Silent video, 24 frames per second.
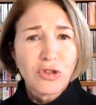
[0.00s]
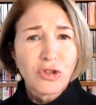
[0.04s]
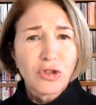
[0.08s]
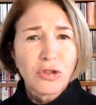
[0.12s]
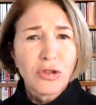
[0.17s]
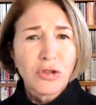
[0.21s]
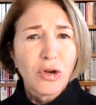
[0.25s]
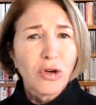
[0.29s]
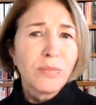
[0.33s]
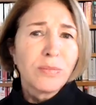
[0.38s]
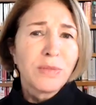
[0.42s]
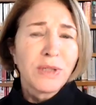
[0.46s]

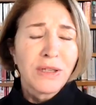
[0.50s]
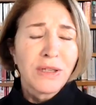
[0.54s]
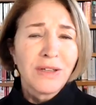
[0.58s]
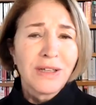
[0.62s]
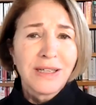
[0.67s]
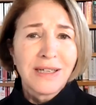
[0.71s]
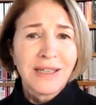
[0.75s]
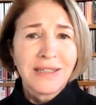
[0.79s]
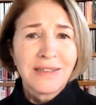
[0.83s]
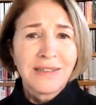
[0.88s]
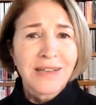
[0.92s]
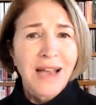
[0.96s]

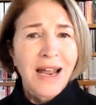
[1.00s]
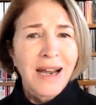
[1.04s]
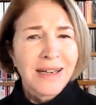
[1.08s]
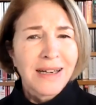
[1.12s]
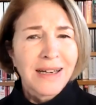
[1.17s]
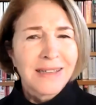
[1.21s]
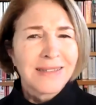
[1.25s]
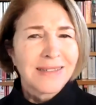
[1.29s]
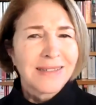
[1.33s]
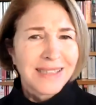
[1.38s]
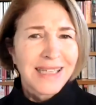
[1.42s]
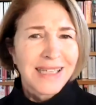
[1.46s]
turbulent and kind of
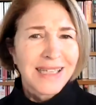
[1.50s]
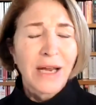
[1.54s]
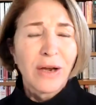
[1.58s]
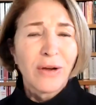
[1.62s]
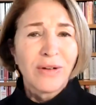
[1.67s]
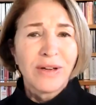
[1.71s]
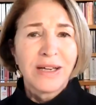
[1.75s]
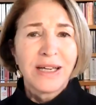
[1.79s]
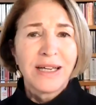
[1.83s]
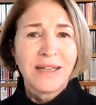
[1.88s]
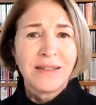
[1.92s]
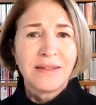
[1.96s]

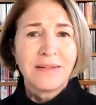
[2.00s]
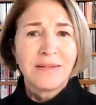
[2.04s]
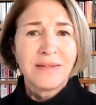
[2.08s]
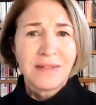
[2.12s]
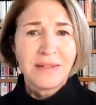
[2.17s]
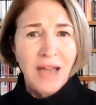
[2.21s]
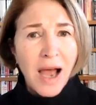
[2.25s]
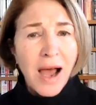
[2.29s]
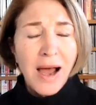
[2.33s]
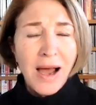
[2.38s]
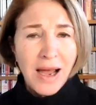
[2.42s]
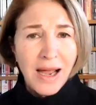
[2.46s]
scary
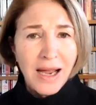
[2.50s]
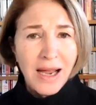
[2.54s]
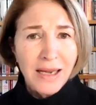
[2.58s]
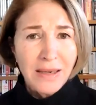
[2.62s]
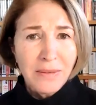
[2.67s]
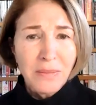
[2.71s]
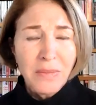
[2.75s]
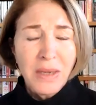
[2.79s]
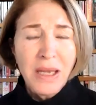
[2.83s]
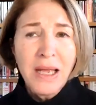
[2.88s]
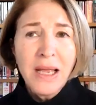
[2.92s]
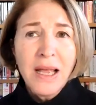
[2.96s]

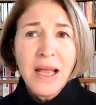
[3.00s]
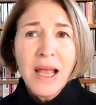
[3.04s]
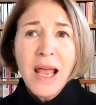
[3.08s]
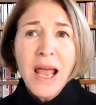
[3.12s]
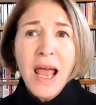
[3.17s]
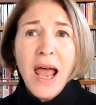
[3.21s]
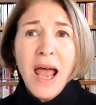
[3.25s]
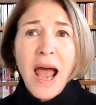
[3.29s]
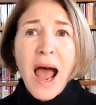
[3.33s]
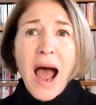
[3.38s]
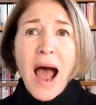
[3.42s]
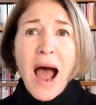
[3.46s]
time.
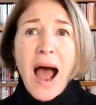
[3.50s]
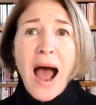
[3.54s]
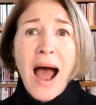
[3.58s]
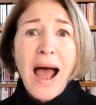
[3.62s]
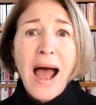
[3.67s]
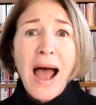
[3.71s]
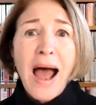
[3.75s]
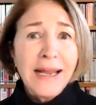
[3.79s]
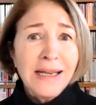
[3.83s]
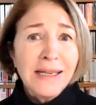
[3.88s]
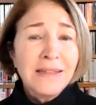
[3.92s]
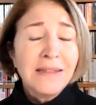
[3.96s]

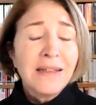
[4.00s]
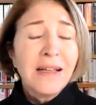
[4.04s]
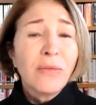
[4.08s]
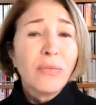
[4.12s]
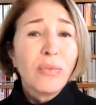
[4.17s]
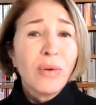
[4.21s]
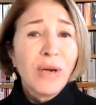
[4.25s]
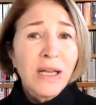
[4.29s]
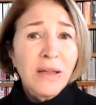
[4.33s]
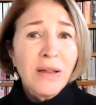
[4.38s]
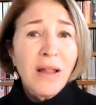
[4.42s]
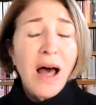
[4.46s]
I
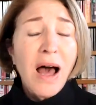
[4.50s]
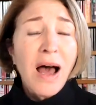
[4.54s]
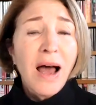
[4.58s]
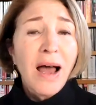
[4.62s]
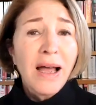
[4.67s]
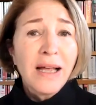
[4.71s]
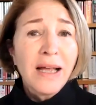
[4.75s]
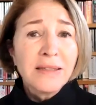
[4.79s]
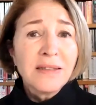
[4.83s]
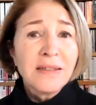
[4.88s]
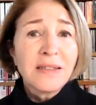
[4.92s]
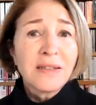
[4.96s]

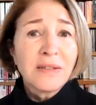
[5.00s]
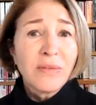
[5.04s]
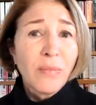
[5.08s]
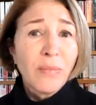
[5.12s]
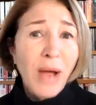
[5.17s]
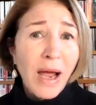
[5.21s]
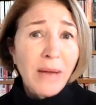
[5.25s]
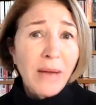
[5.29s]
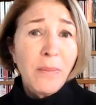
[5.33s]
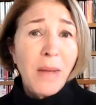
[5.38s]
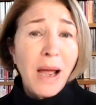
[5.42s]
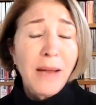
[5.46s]
realized
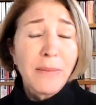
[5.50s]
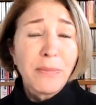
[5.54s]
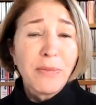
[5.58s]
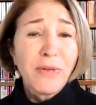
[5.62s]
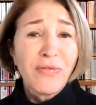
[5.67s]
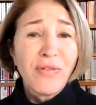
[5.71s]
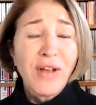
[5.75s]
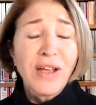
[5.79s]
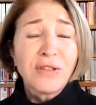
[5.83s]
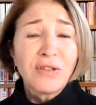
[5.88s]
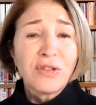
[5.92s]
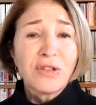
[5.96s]
my
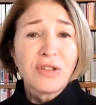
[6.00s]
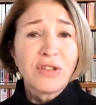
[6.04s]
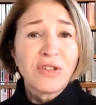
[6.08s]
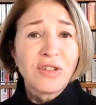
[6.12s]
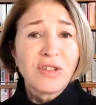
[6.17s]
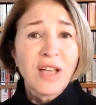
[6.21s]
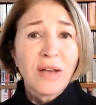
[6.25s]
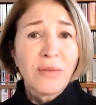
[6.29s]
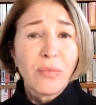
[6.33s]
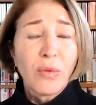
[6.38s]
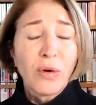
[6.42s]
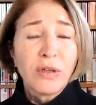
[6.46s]
professor
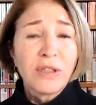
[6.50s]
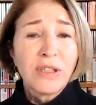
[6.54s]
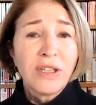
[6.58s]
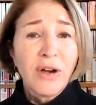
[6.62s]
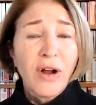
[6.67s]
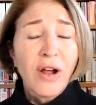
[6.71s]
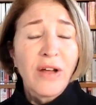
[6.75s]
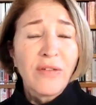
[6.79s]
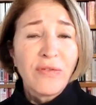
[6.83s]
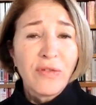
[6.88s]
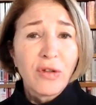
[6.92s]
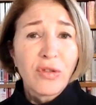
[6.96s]
said, well,
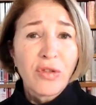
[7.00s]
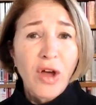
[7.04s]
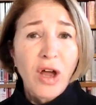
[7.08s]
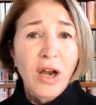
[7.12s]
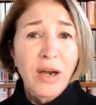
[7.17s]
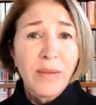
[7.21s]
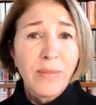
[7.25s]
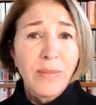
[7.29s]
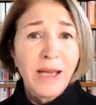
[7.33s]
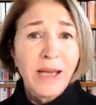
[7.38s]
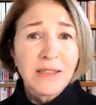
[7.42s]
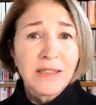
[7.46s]
have you thought
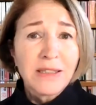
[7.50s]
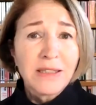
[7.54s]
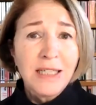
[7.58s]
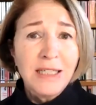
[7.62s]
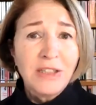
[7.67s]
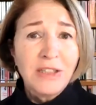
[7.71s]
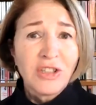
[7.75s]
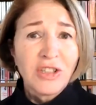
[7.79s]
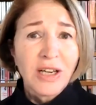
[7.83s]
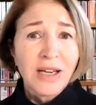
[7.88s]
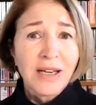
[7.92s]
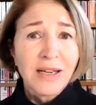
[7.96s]
about
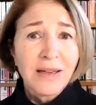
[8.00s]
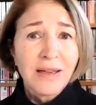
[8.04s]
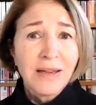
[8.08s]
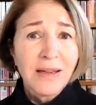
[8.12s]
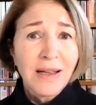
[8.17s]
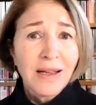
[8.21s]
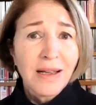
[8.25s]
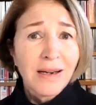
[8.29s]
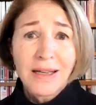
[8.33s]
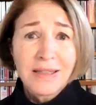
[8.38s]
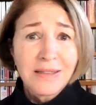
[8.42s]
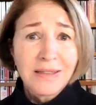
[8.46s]
teaching?
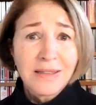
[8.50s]
And I